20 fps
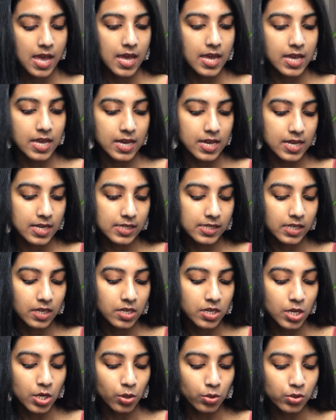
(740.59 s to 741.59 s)
is
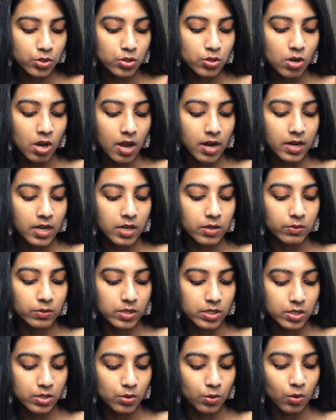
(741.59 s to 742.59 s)
Neostrata
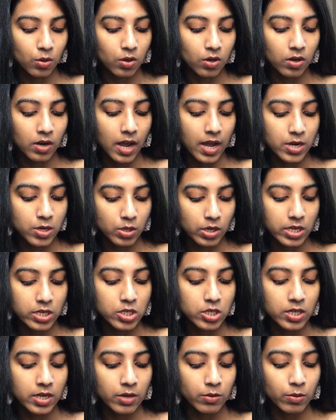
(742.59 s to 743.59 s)
Restore
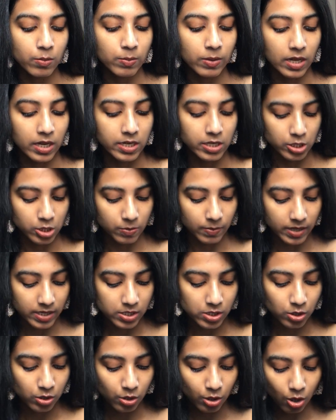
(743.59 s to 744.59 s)
Hydration and Replenishment.
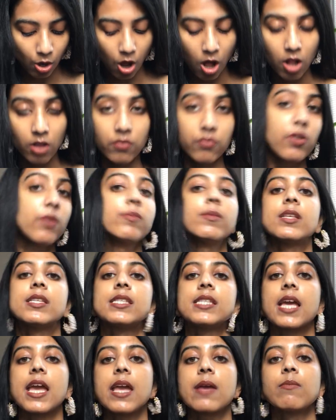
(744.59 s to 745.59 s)
So they're all from the
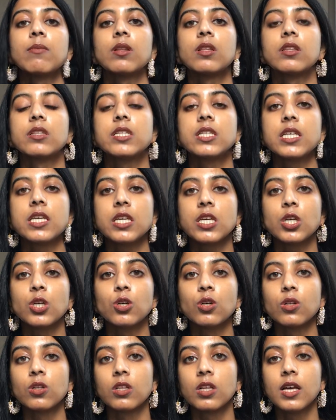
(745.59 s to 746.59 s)
same
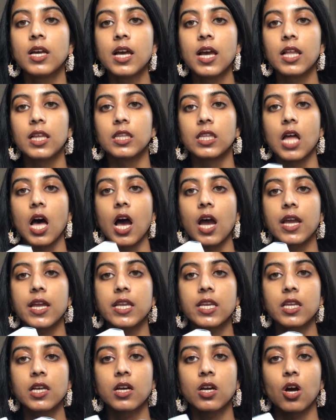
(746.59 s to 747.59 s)
teal
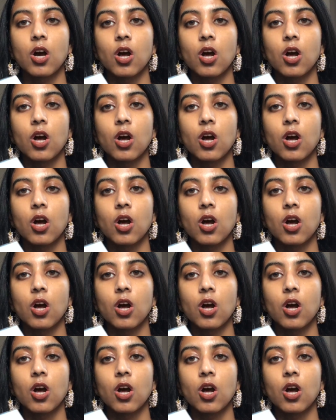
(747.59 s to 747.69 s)
line,